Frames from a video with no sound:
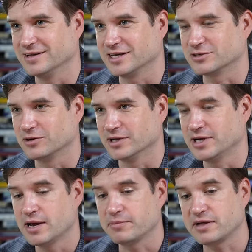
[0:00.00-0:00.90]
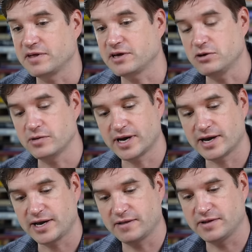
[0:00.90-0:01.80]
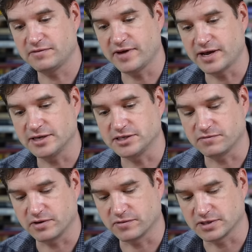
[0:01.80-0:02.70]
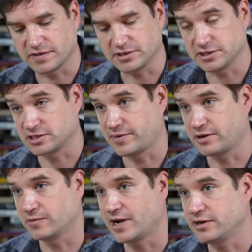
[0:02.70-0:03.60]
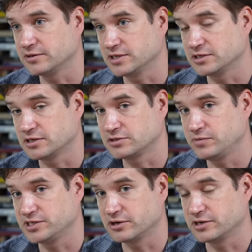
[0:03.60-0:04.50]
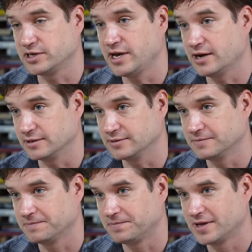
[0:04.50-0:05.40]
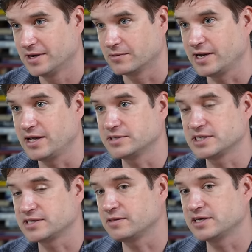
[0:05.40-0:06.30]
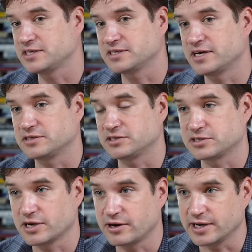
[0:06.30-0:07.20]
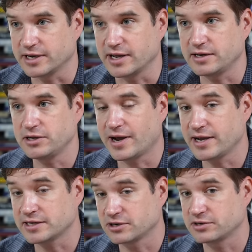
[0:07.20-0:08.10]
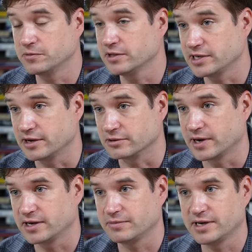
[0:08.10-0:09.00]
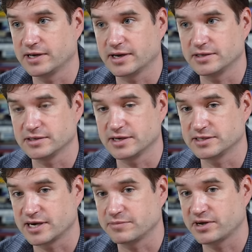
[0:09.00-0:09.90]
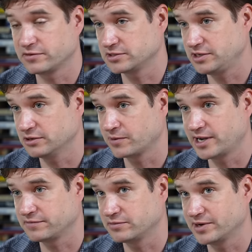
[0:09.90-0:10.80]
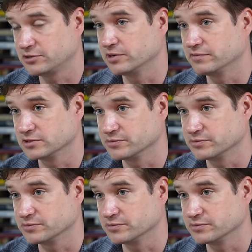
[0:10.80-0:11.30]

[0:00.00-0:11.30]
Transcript: gets rolling. Yeah. But I think you and I had the advantage, if, if we're going to think just about writers, is also we started young uh-huh, right? Sure. It was just like let's just get started. And yeah. you know, I got started really young, right? I mean, I, I, I signed my first deal right after my 21st